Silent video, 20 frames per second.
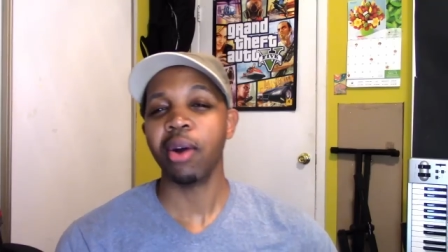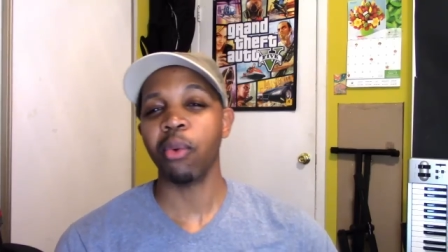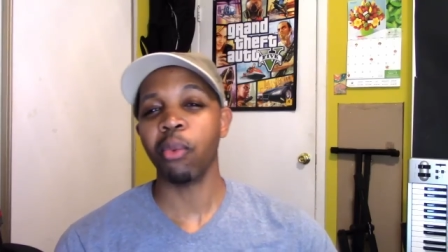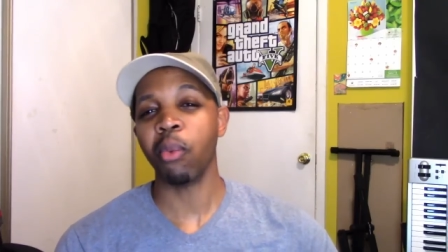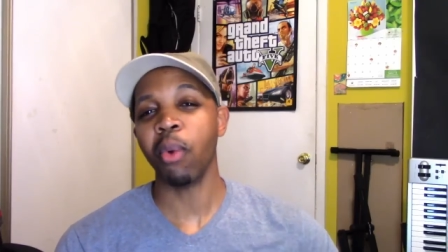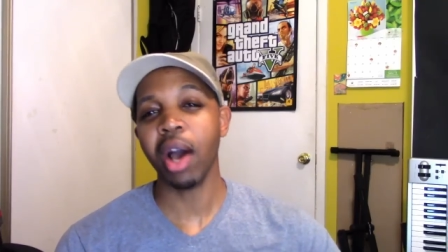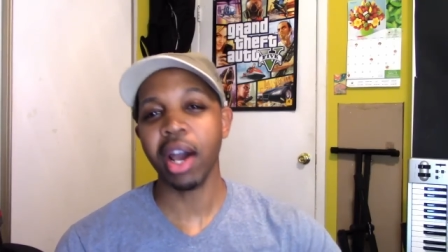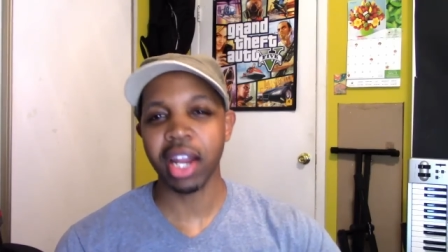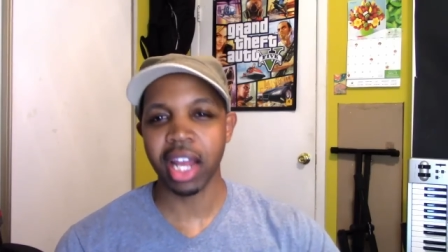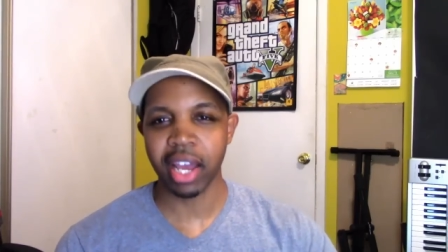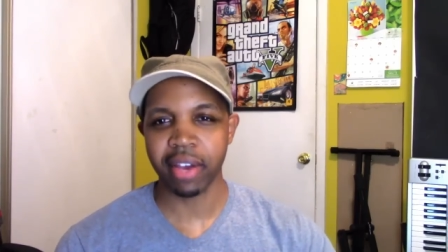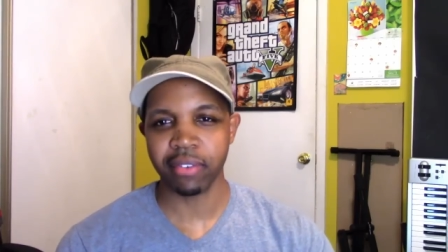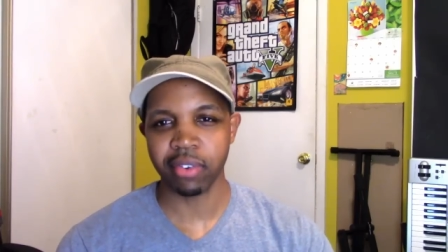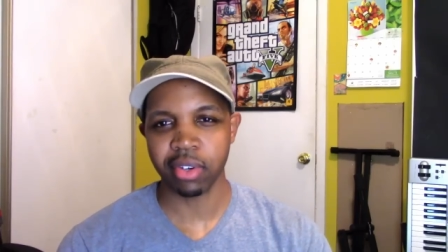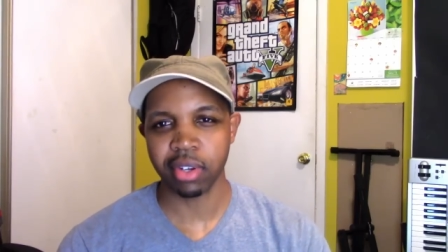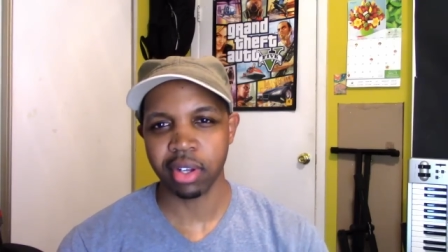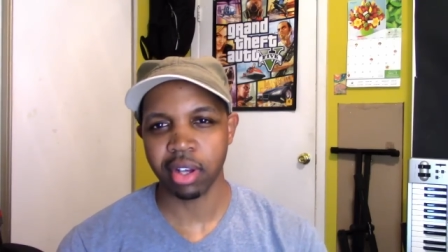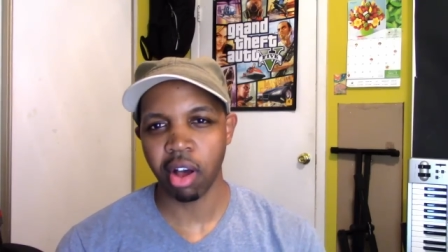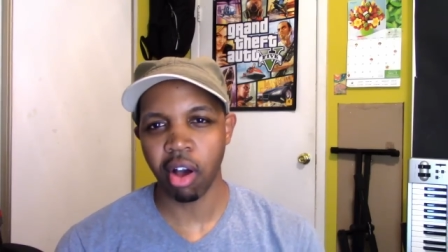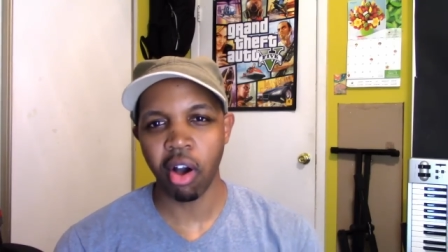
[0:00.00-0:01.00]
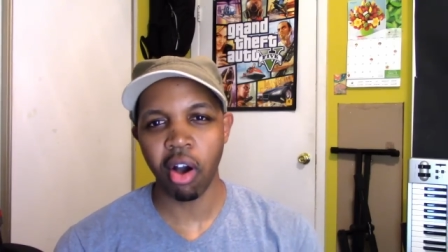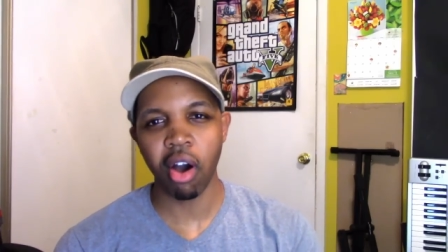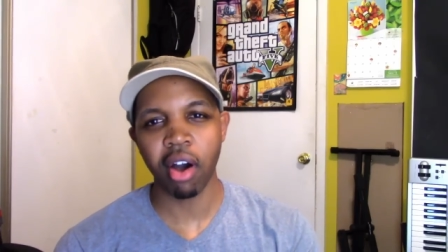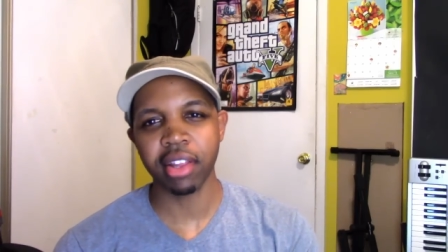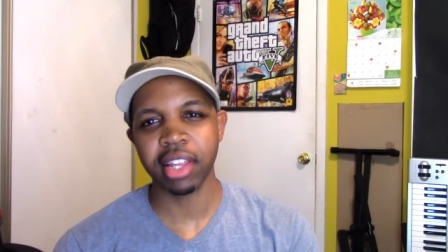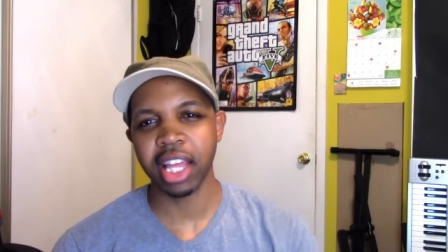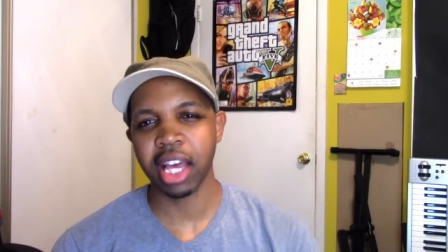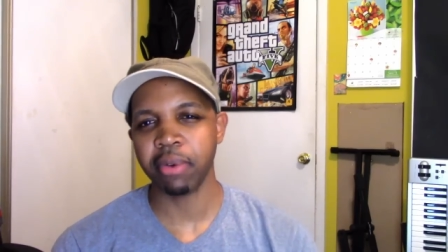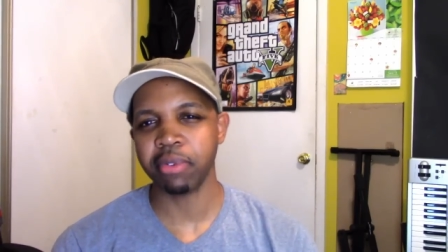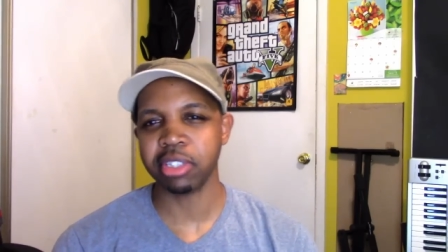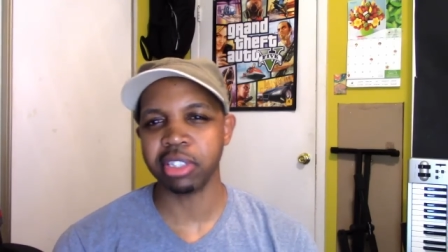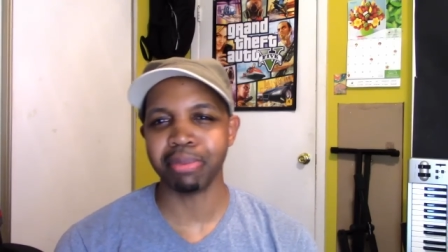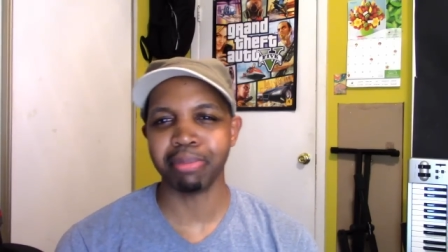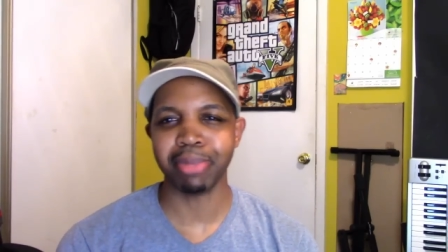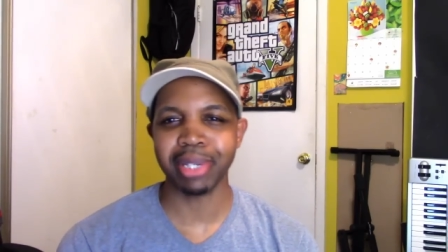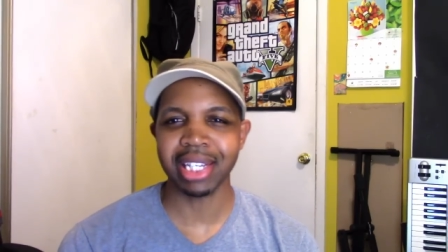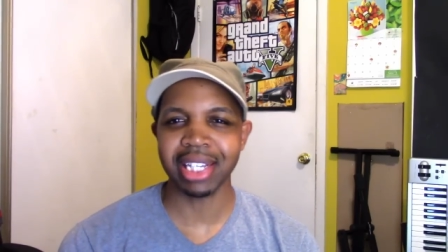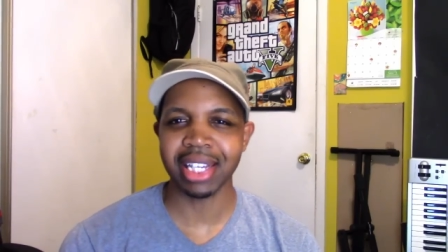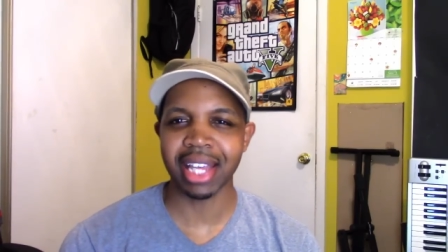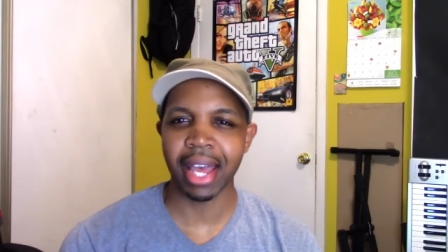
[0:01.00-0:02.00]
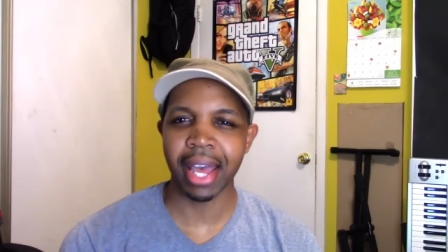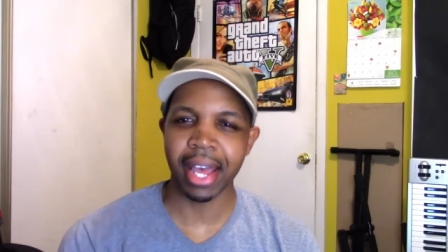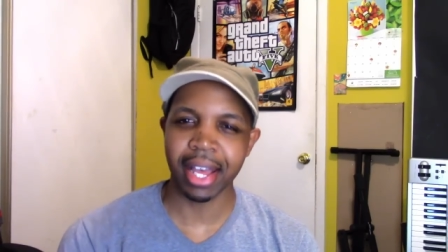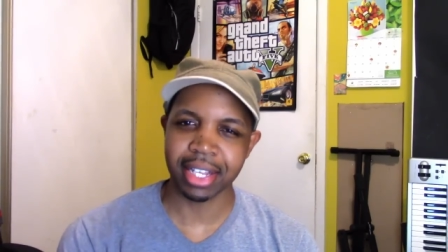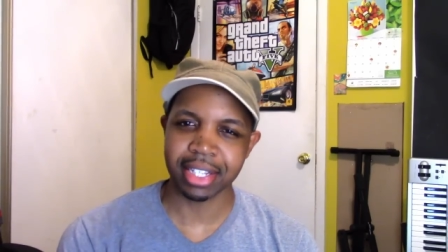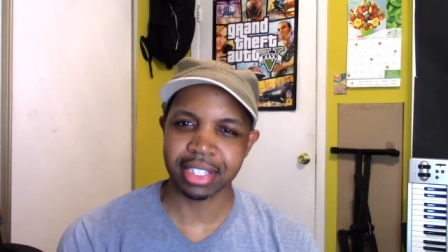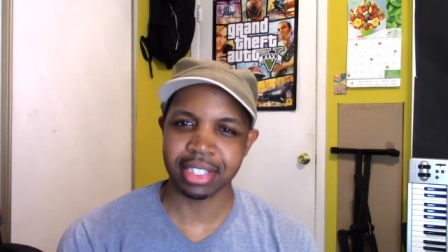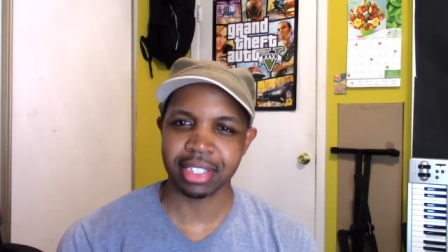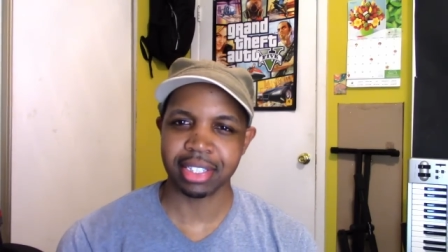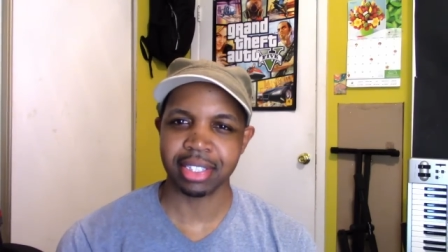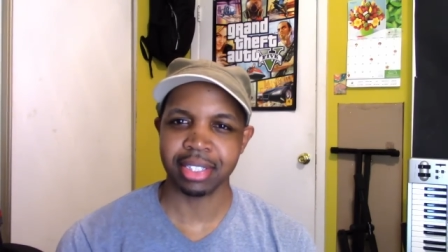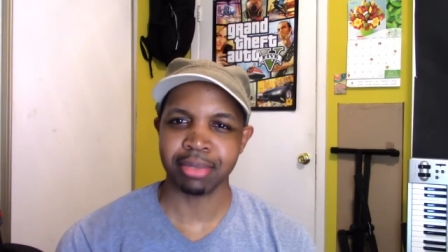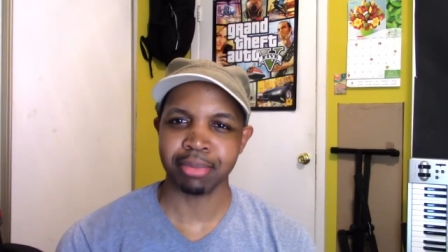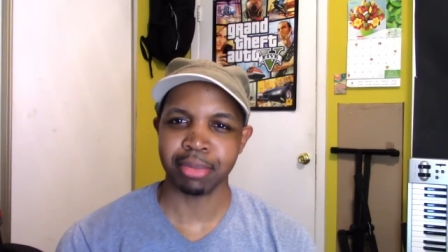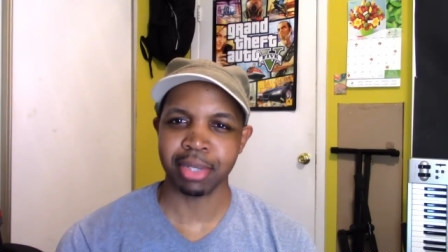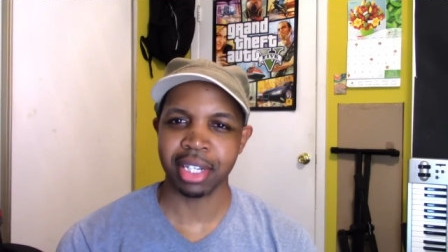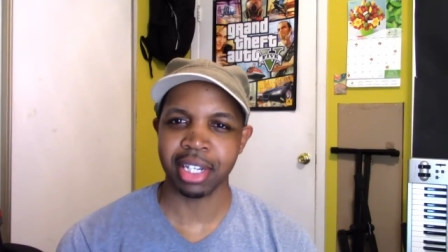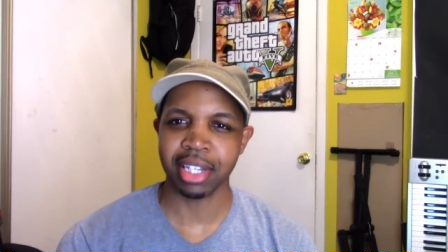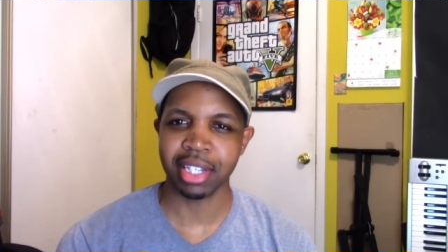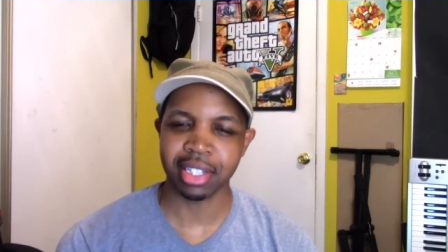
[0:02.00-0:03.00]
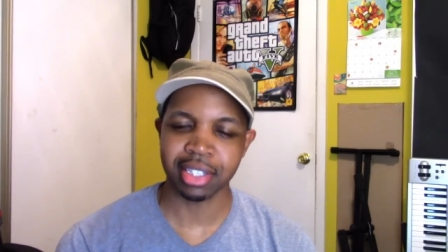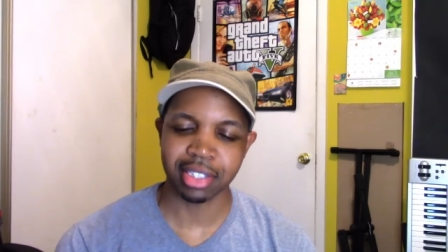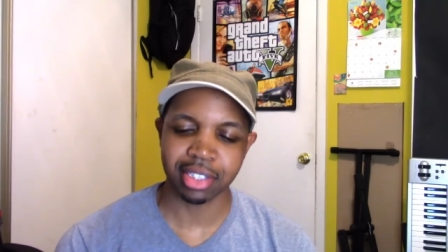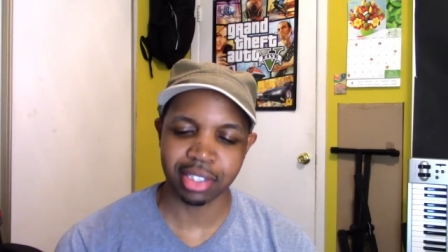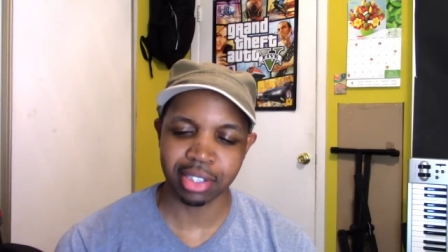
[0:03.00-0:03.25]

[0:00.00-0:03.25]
Whatever, all that was B S, man.